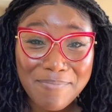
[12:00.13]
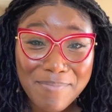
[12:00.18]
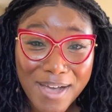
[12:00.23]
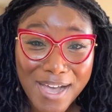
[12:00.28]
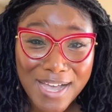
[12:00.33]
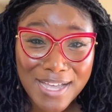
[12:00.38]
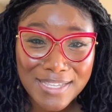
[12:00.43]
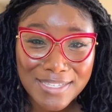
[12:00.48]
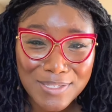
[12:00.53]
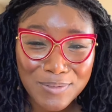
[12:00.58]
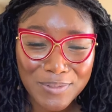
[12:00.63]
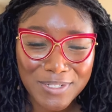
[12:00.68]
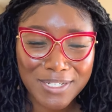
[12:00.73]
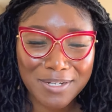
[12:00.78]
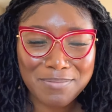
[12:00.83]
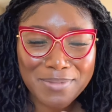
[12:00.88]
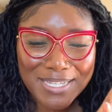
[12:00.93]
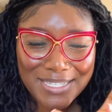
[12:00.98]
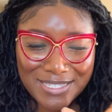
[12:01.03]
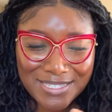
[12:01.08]
moss, which
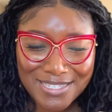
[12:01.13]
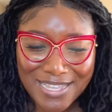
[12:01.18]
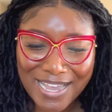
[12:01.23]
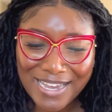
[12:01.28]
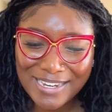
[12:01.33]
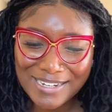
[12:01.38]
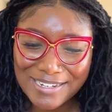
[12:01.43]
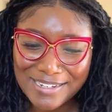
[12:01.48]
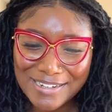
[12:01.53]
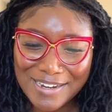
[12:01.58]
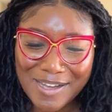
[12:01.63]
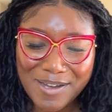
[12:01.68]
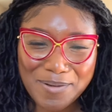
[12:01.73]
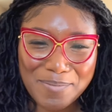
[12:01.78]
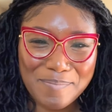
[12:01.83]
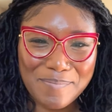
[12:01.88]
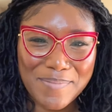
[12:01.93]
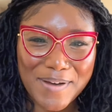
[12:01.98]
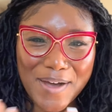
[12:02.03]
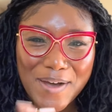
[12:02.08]
I'm excited
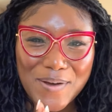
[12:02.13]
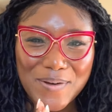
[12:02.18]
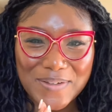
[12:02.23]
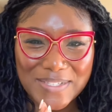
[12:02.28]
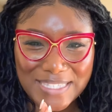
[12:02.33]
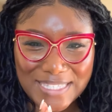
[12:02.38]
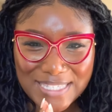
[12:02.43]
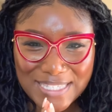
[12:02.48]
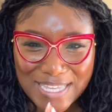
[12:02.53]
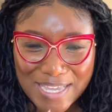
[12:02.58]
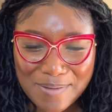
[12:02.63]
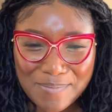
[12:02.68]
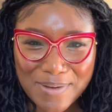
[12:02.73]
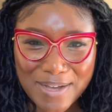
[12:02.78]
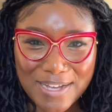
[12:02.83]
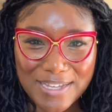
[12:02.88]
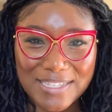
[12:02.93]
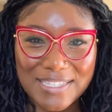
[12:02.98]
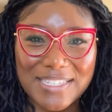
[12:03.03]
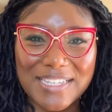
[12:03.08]
about. Sea
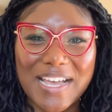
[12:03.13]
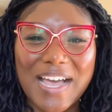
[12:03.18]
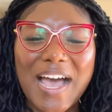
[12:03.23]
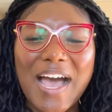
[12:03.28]
moss.